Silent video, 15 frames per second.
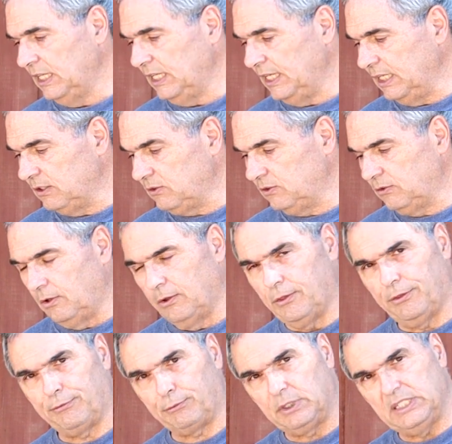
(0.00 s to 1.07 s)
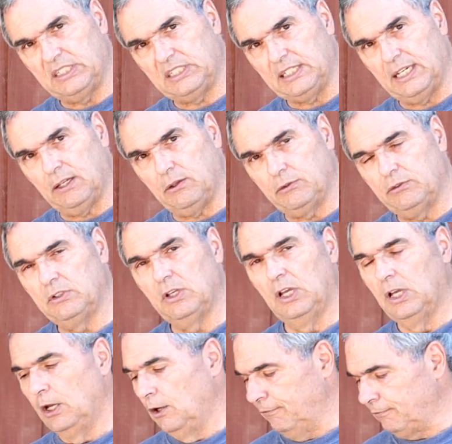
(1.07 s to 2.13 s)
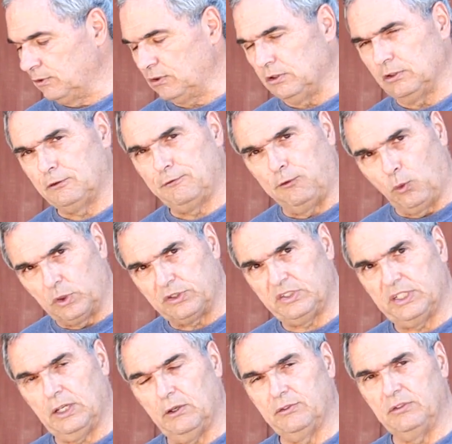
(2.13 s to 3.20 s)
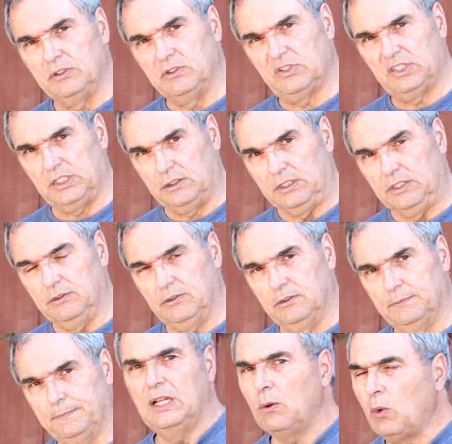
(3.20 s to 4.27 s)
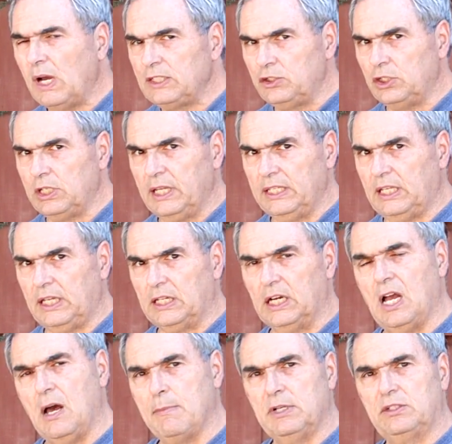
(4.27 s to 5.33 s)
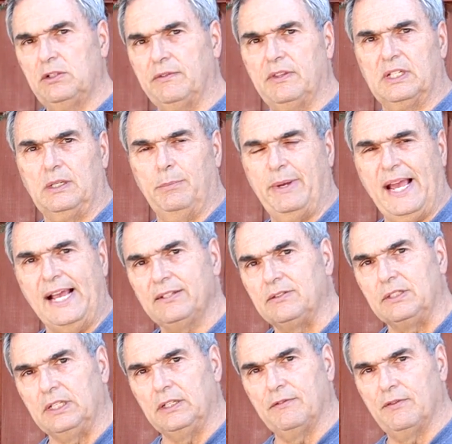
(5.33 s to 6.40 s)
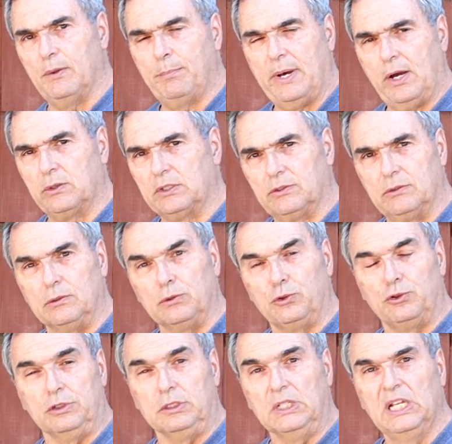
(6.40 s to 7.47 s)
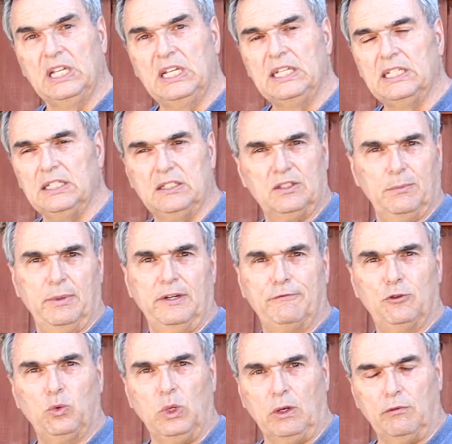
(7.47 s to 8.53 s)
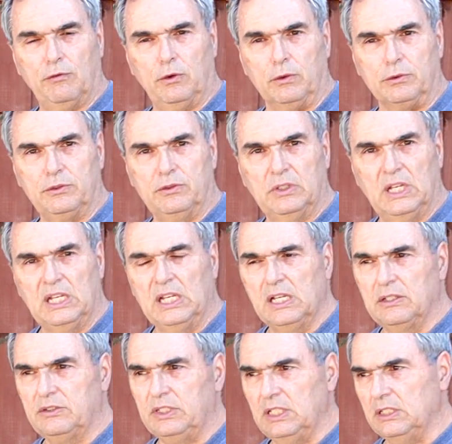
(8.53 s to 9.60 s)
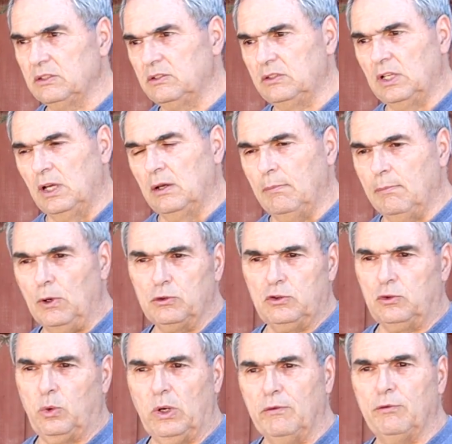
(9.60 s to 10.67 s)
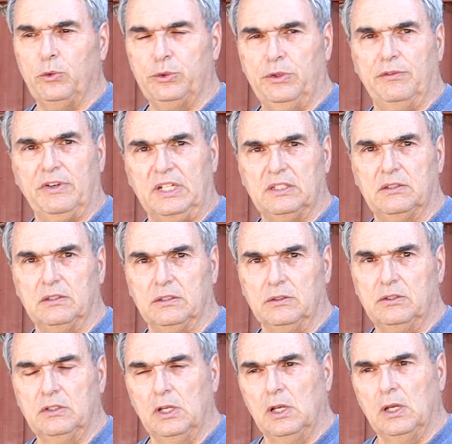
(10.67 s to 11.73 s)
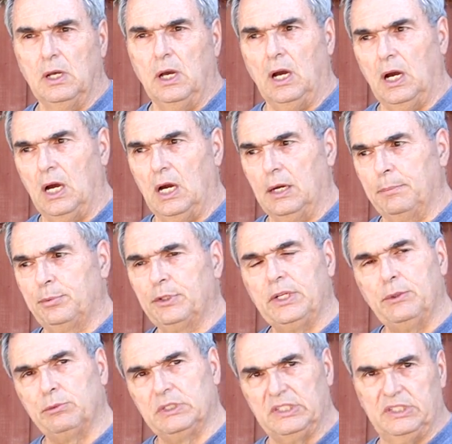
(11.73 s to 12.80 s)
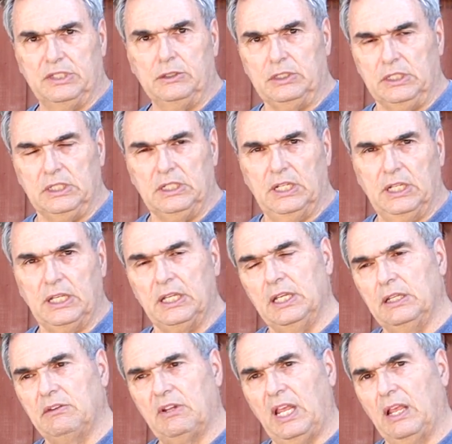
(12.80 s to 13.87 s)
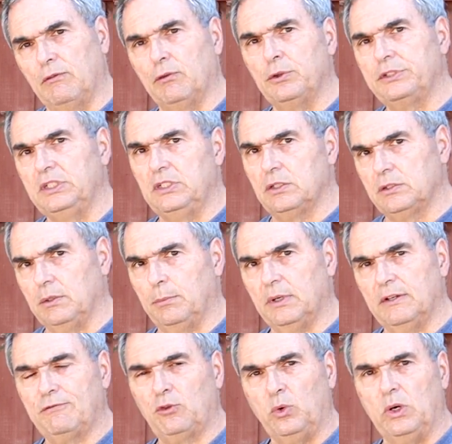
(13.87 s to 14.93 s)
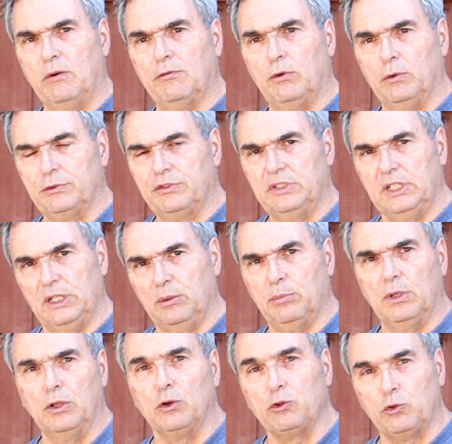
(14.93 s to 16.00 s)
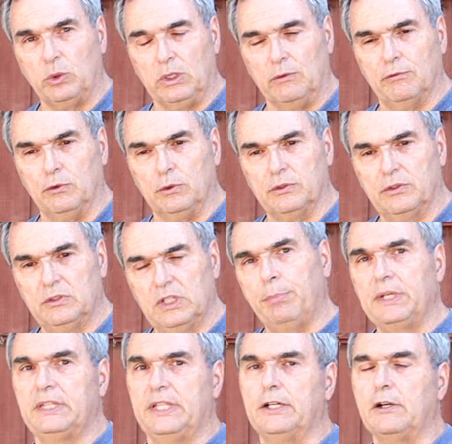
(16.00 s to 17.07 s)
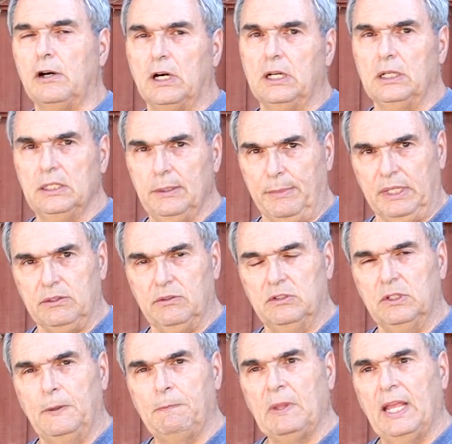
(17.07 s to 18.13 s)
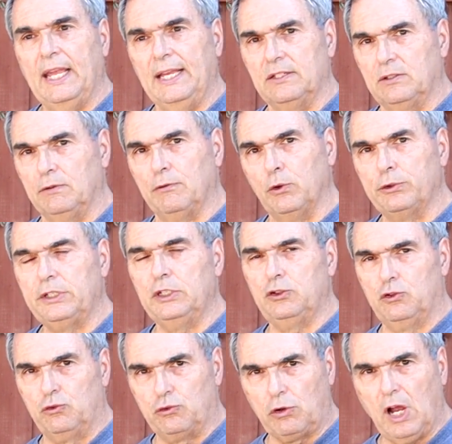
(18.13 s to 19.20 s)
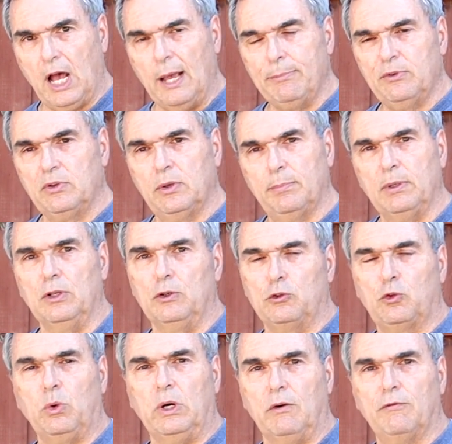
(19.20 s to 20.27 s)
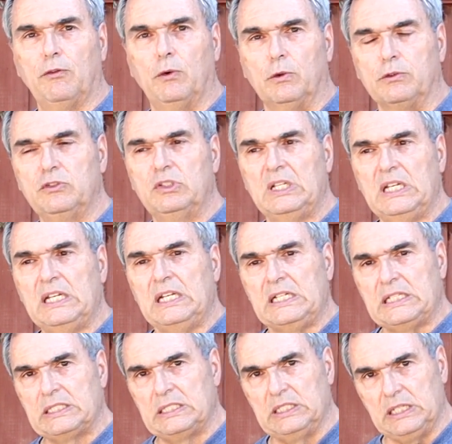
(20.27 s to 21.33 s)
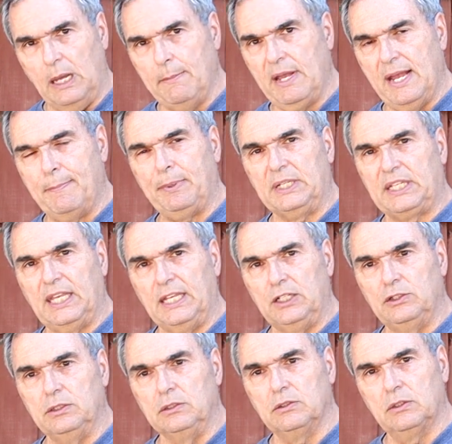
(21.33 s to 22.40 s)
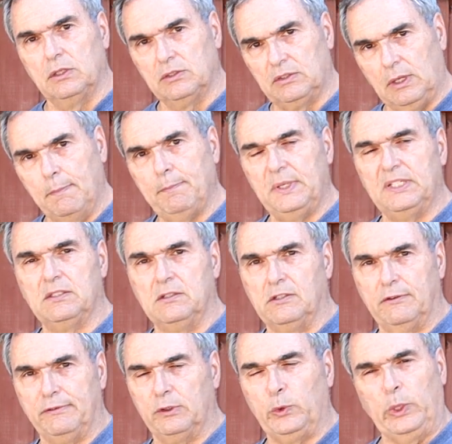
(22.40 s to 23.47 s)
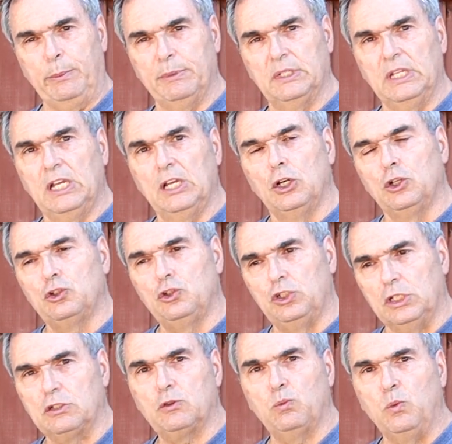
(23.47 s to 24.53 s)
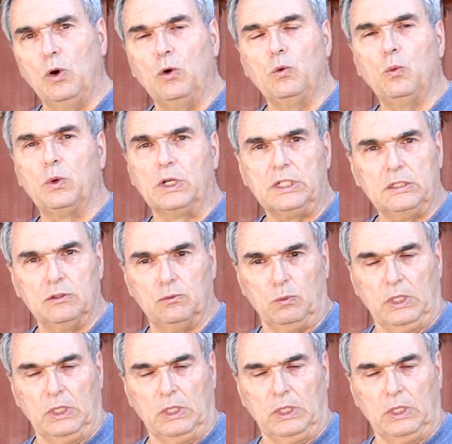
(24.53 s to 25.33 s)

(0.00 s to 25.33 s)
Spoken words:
It's 3 cells versus 4 cells in series. Now, why should I care how much of the capacity of the power solution is above 12 volts, since most 12 volt devices are pretty resilient and can take voltages above 12 volts and below 12 volts. But there are limits. As the voltage drops below 12 volts, some applications, some pieces of equipment just won't work as